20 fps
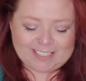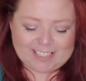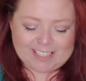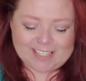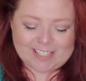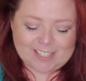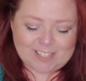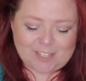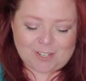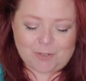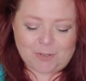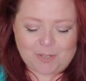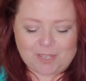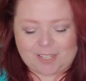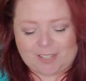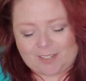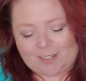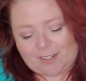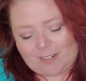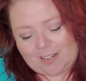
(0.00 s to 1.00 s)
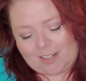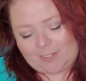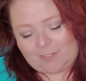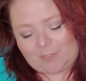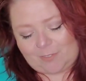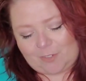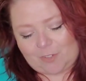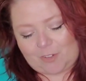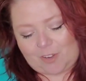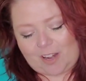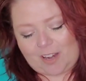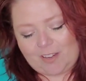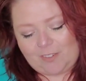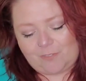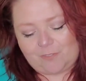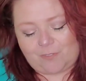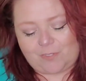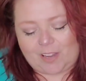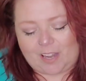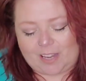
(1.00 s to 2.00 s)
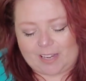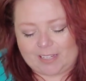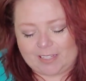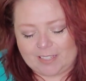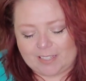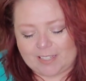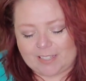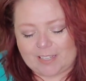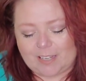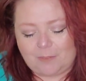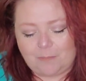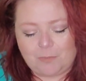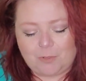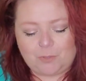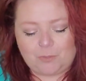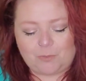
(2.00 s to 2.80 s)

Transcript: Let's go here and try and find Sun,